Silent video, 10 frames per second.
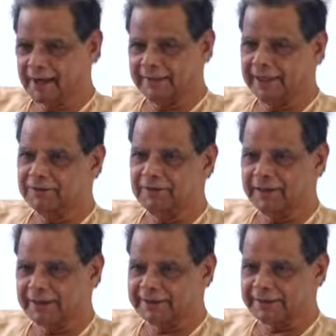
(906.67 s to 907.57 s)
And that is
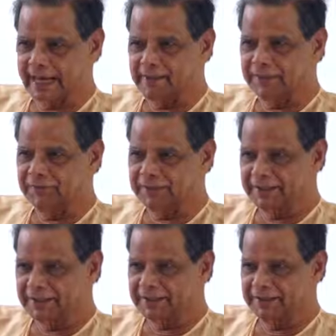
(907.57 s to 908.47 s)
why he has timed his
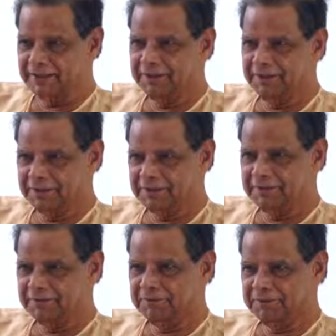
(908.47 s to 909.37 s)
visit
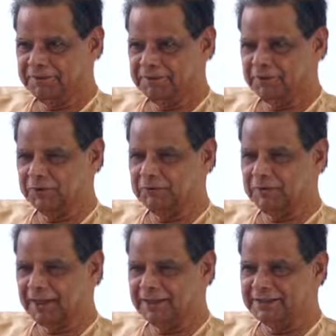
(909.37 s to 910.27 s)
to the
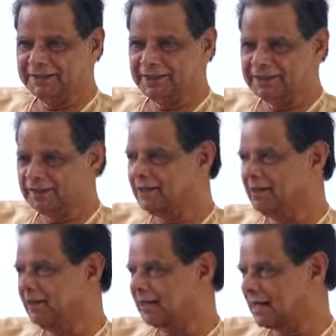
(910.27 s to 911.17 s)
palace, just
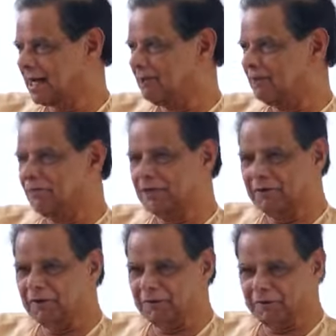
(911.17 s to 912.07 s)
her arrival
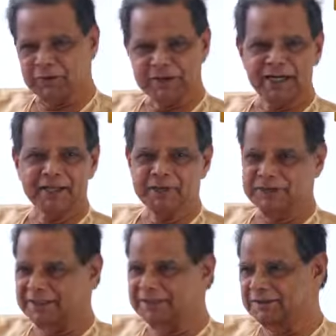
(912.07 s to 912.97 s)
1 hour before that, you
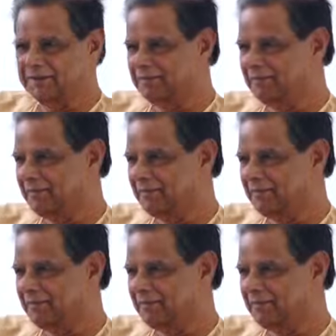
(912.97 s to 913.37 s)
see.